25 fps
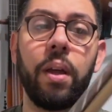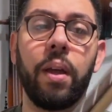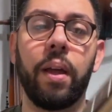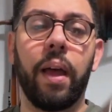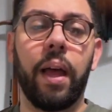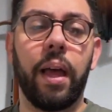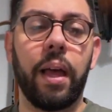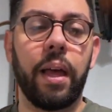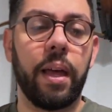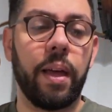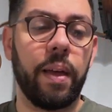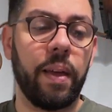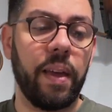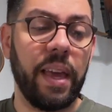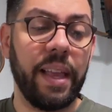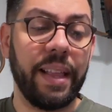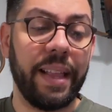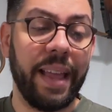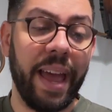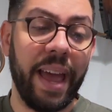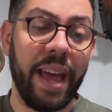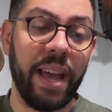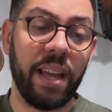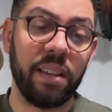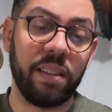It
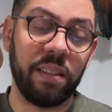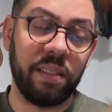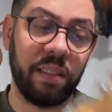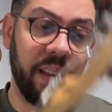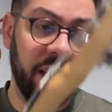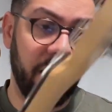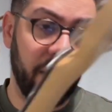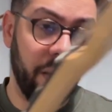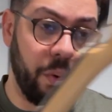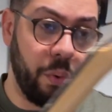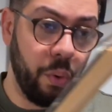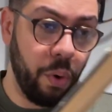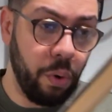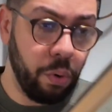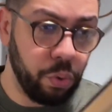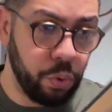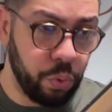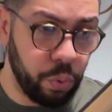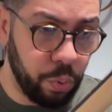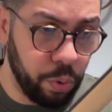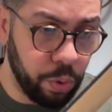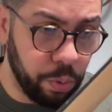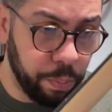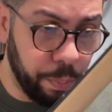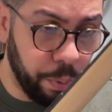has a
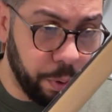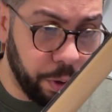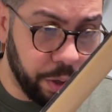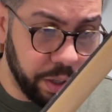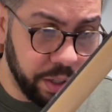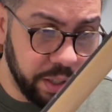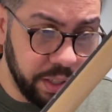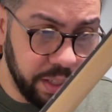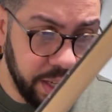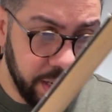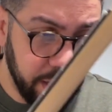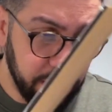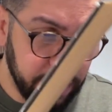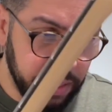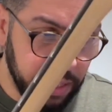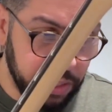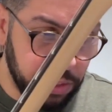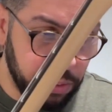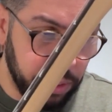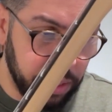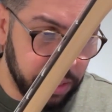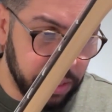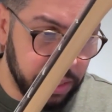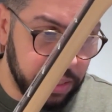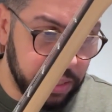rosewood board that, as you
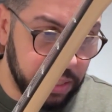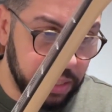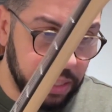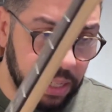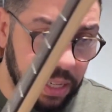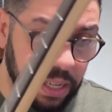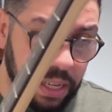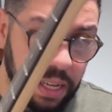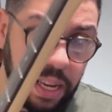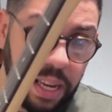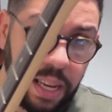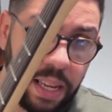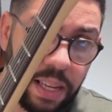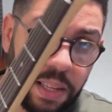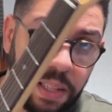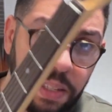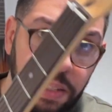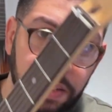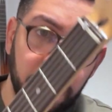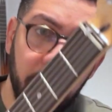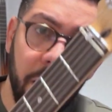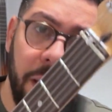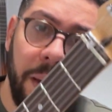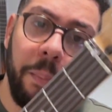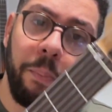can see,
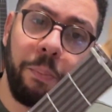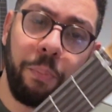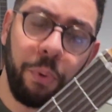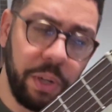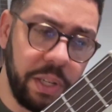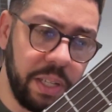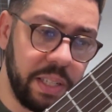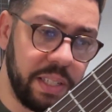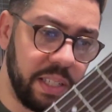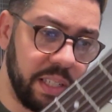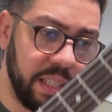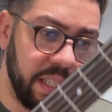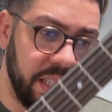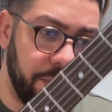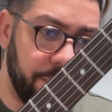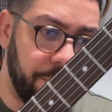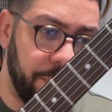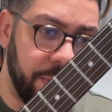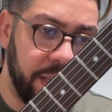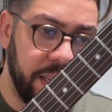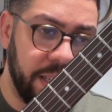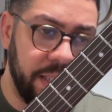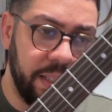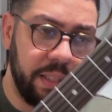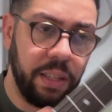is pretty
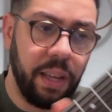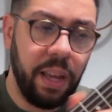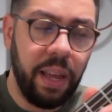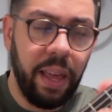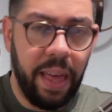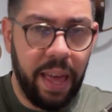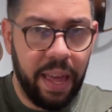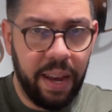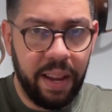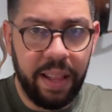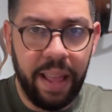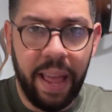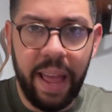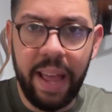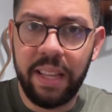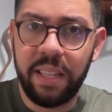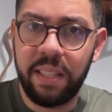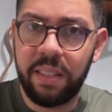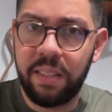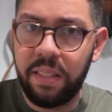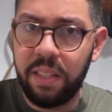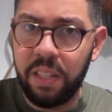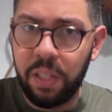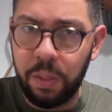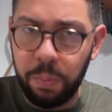significant, and it has this